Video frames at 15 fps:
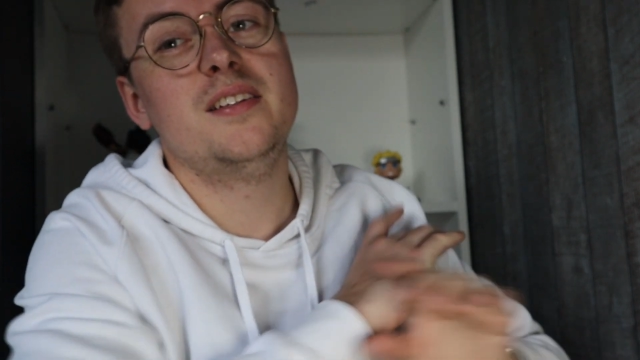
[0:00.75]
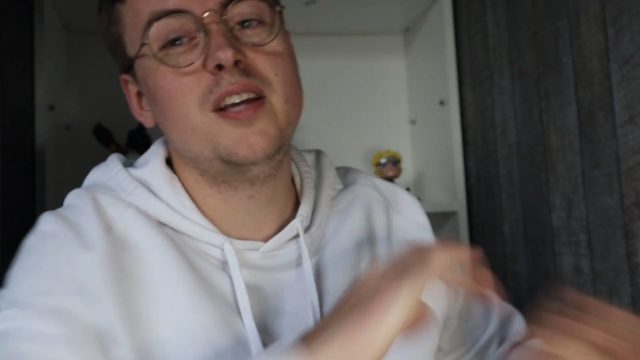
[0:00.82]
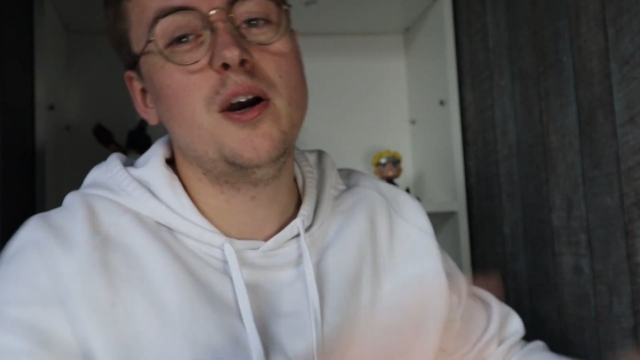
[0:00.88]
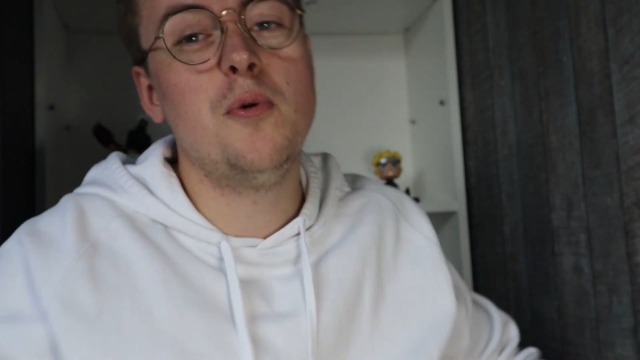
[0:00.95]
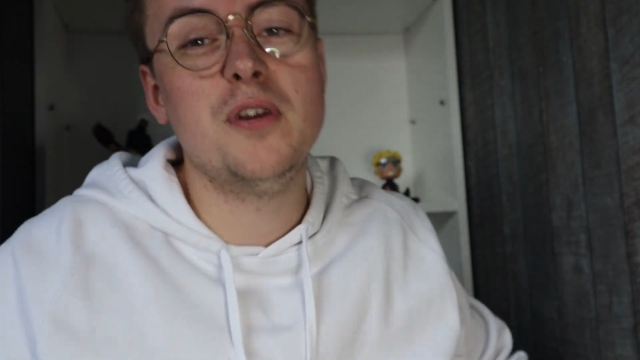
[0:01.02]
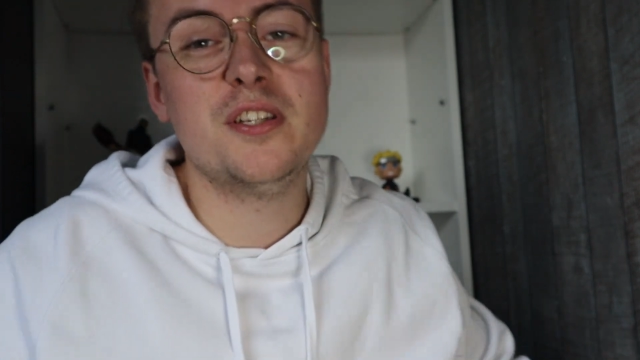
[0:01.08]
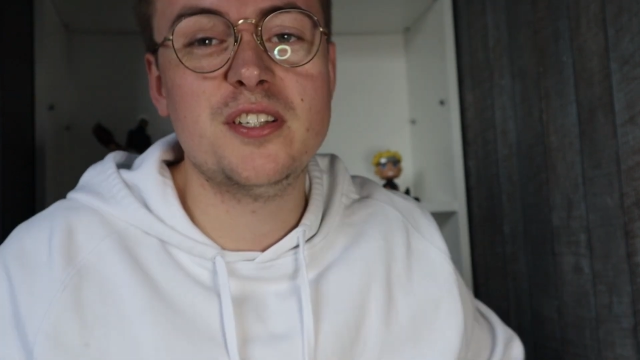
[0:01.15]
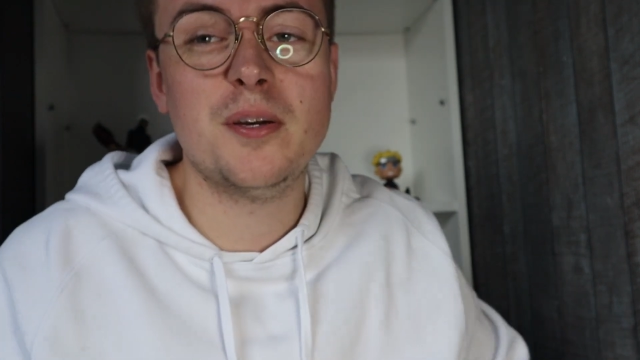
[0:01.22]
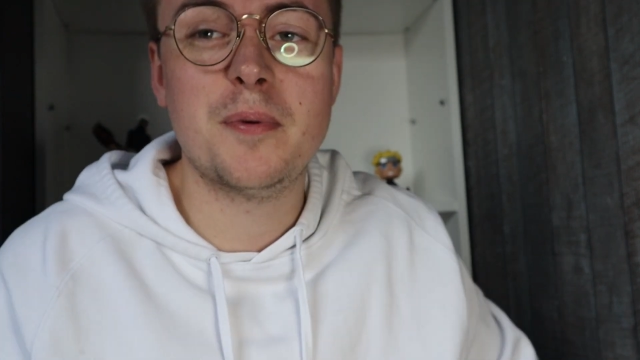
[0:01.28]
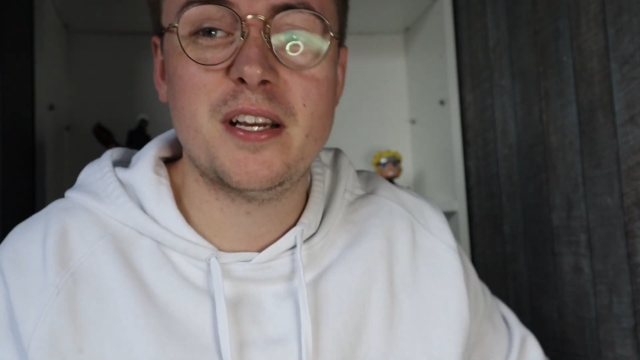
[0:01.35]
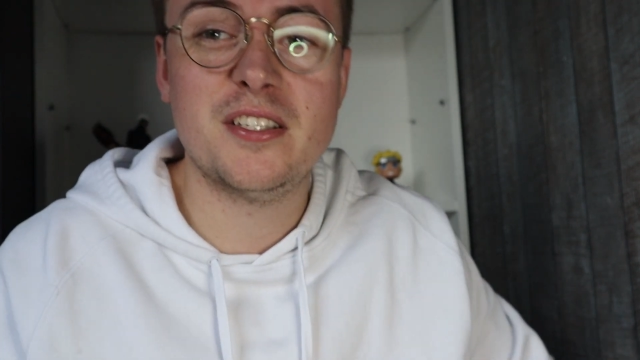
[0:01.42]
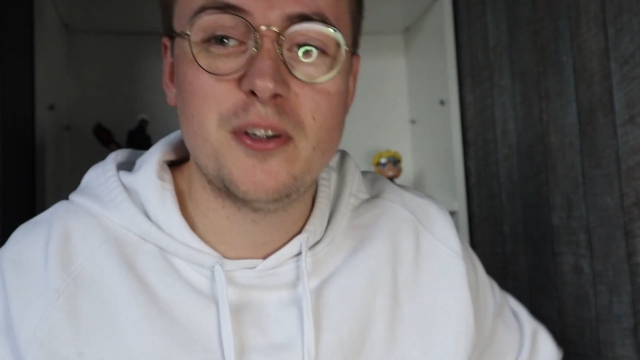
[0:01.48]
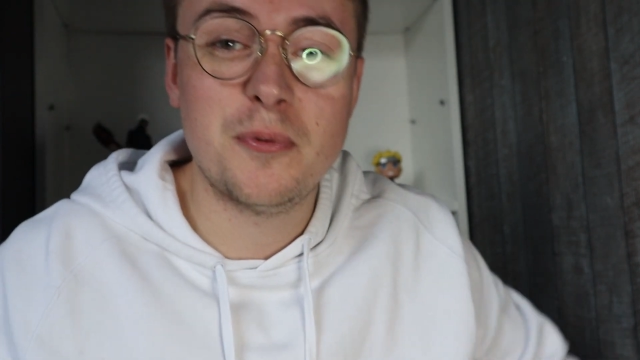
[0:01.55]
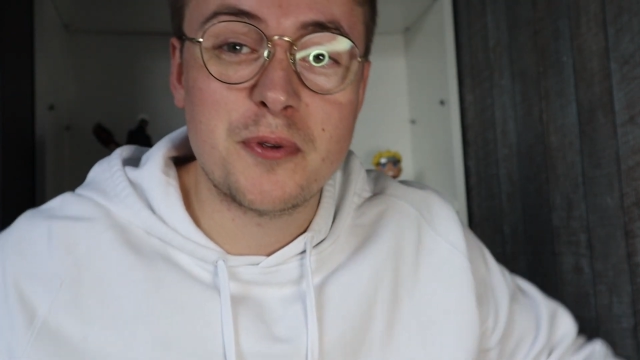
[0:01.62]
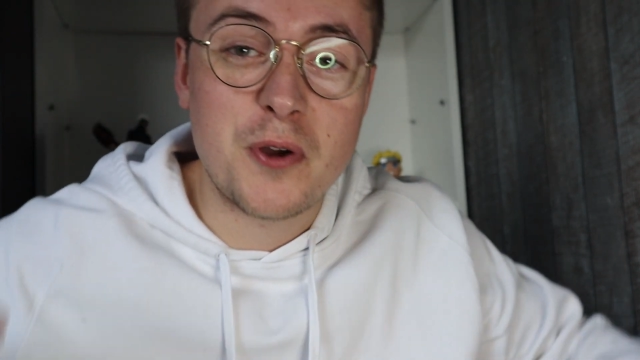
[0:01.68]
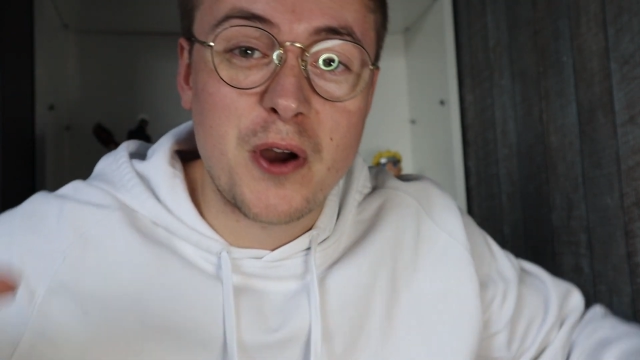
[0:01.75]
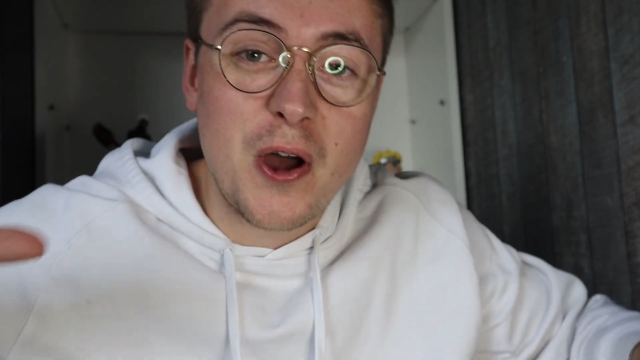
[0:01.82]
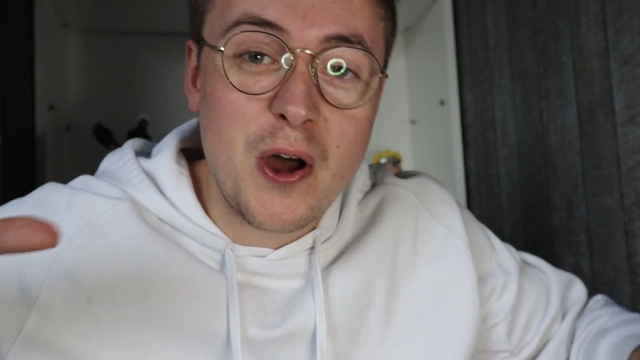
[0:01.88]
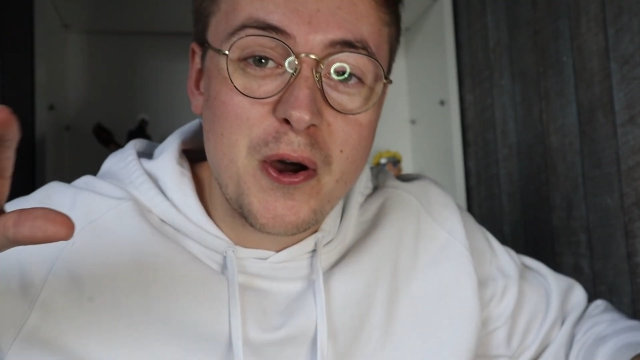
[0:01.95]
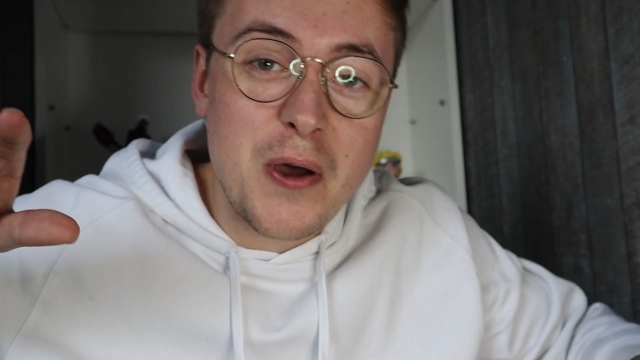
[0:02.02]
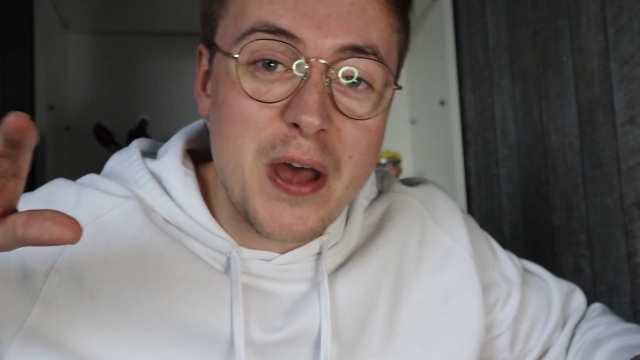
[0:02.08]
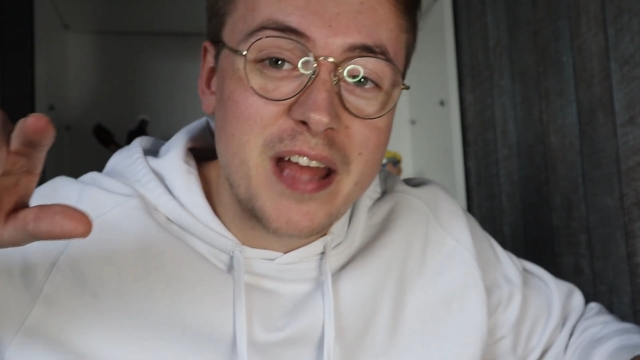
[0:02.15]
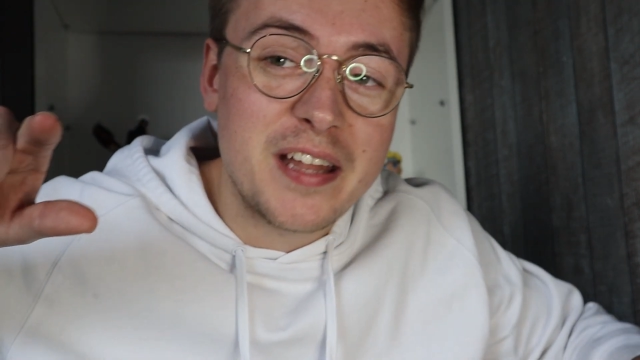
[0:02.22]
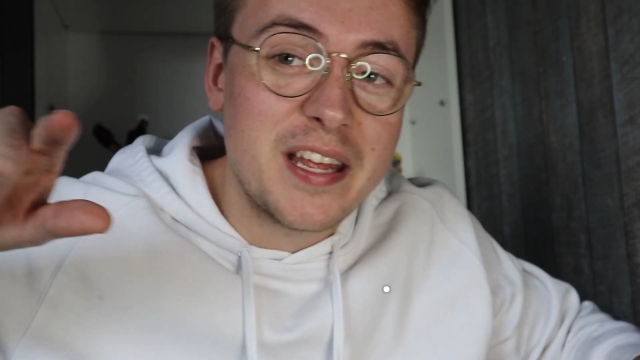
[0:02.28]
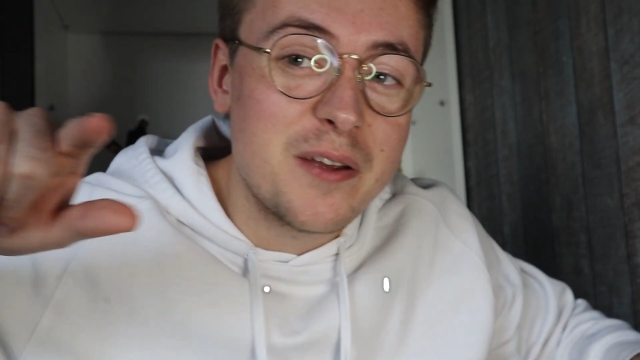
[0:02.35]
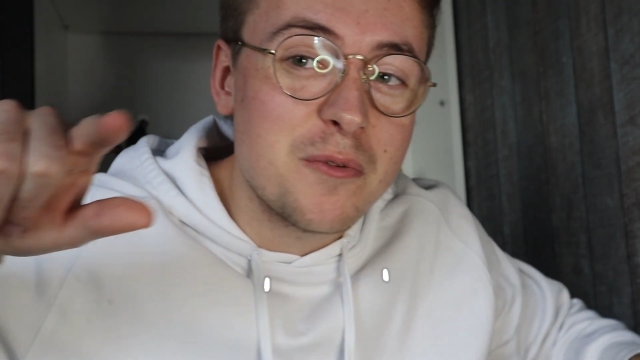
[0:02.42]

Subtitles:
Yo, what is up guys? I hope you all had